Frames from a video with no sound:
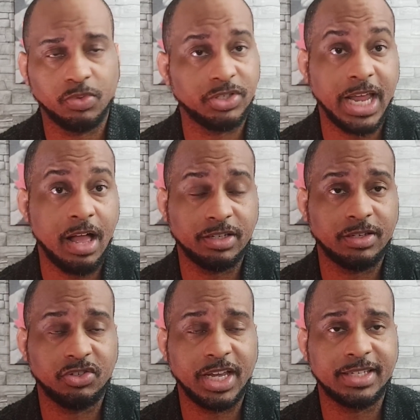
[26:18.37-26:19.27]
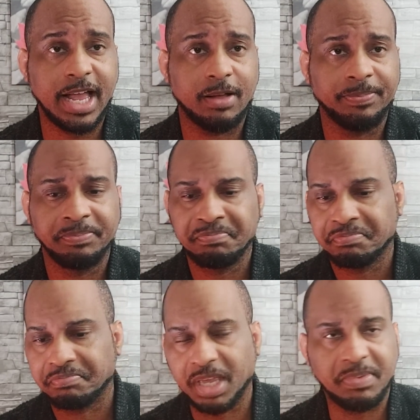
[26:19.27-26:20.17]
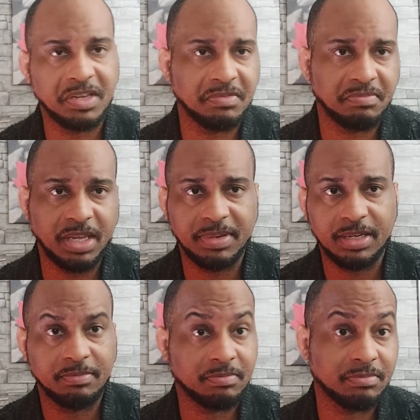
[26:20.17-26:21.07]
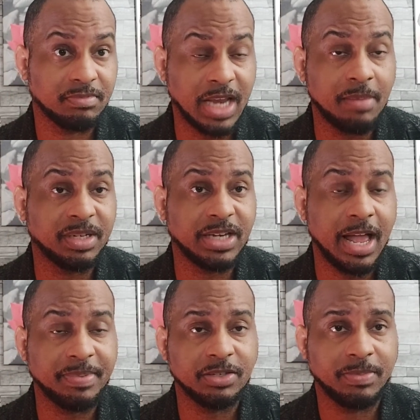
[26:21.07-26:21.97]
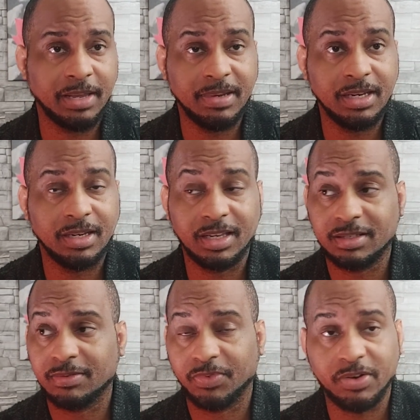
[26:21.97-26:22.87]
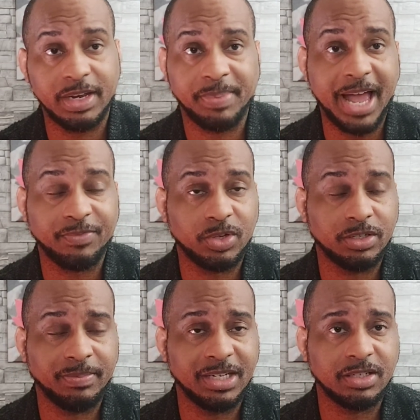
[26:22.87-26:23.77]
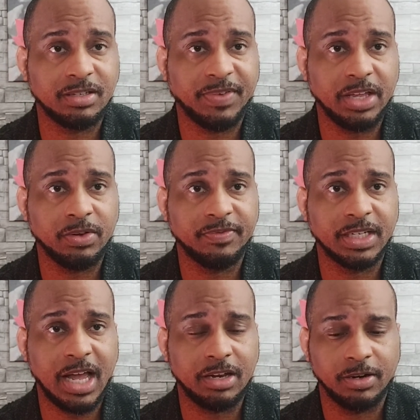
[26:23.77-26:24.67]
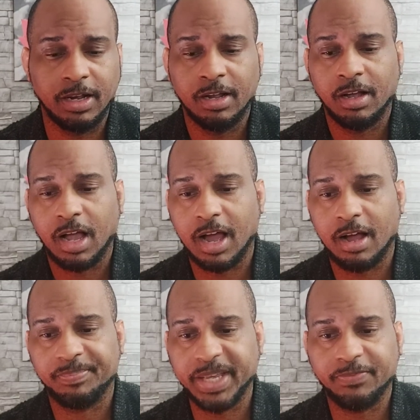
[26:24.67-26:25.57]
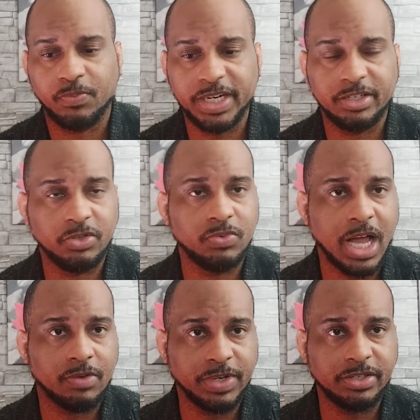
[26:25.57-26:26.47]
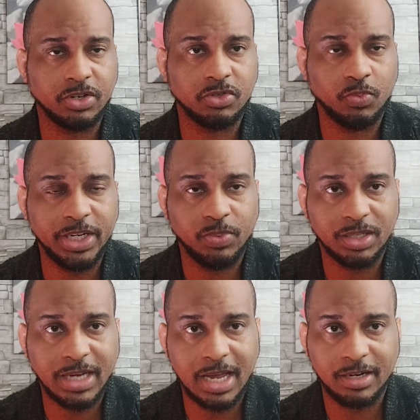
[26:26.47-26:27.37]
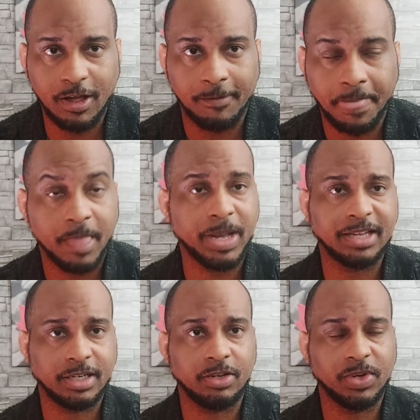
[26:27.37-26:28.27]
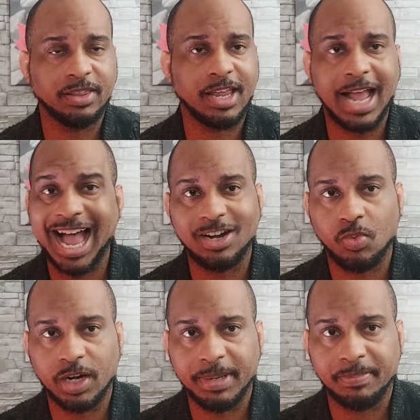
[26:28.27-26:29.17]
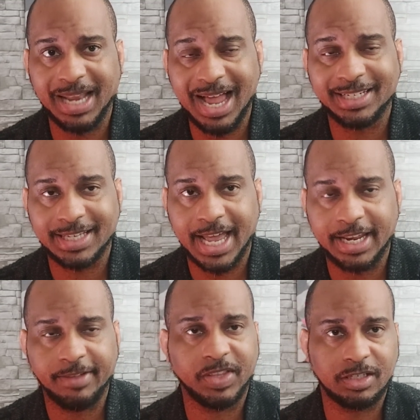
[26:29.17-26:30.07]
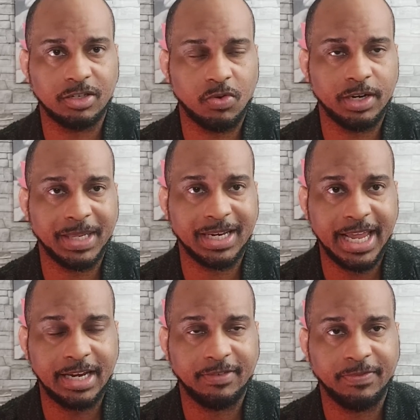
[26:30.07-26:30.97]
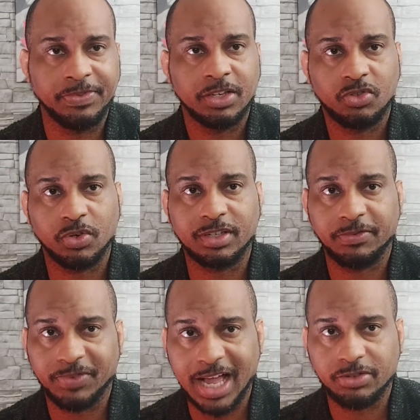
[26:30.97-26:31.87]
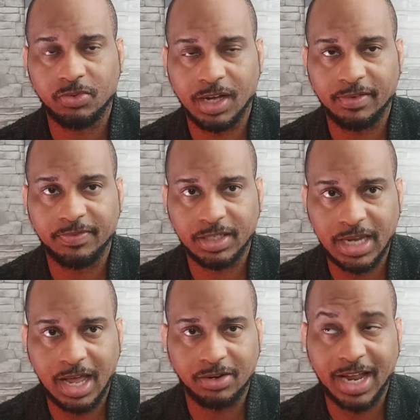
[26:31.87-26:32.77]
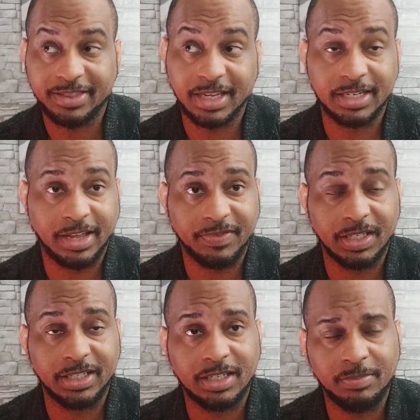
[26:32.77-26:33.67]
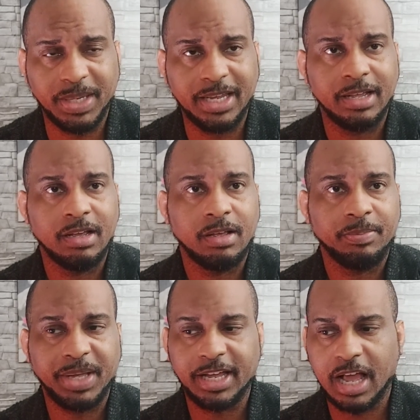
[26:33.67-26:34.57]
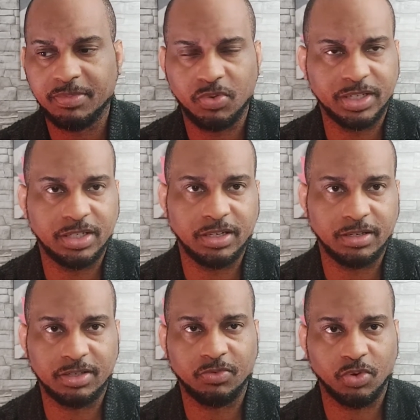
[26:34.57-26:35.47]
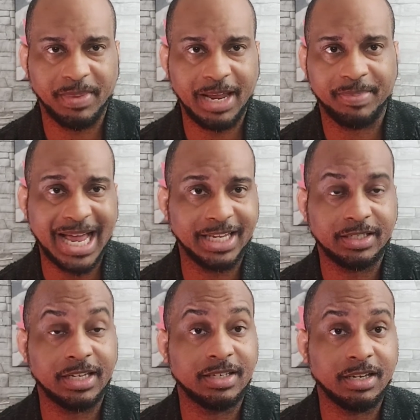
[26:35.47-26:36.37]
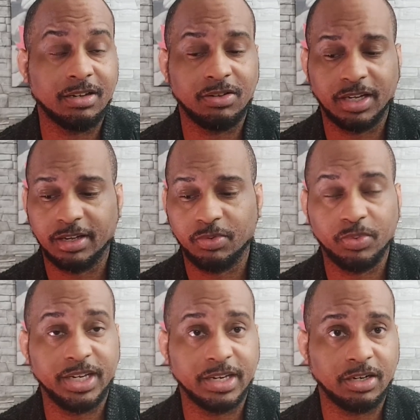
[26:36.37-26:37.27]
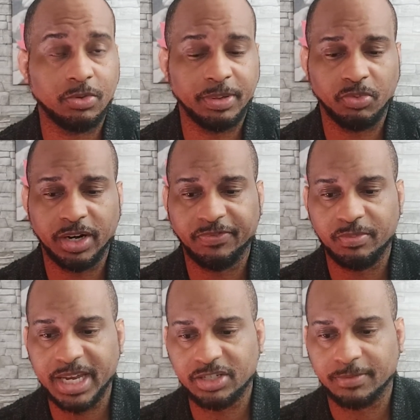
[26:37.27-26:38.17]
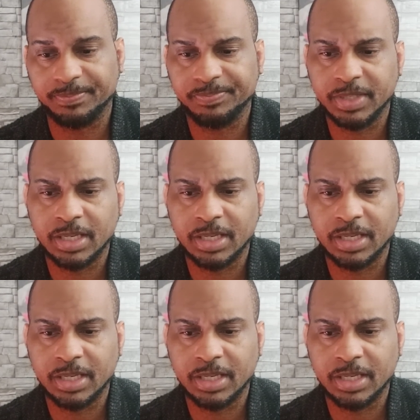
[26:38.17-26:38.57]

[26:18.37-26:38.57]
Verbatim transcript: We'll see how it shakes out. Maybe, maybe not much happens. Maybe it's very impactful and diminishes the value of the dollar. Uh, if we do not research, we will not know. But I'll tell you one thing I don't want to be blindsided if this is going to be a negative towards the value of the dollar. I think it definitely could be, but I'm going to remain balanced until uh, we get a little bit more information.